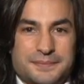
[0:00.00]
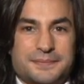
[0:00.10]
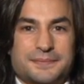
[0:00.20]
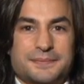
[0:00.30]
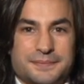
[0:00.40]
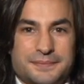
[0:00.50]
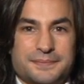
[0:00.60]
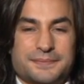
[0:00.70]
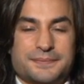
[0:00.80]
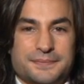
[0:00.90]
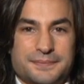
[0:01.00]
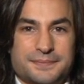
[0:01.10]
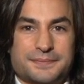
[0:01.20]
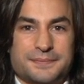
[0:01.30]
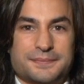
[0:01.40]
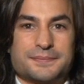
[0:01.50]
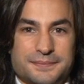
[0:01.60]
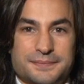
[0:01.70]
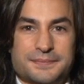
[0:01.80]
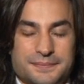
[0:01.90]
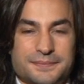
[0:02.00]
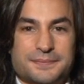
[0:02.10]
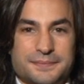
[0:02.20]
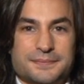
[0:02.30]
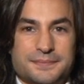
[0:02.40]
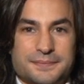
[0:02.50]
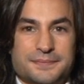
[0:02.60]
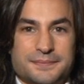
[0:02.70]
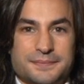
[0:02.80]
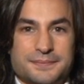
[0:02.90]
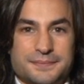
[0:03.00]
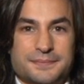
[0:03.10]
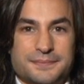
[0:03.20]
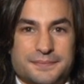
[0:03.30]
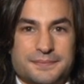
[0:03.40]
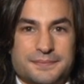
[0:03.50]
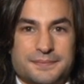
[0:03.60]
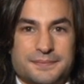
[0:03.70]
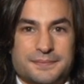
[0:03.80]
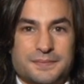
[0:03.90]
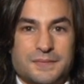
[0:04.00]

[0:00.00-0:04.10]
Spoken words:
The person shown says nothing.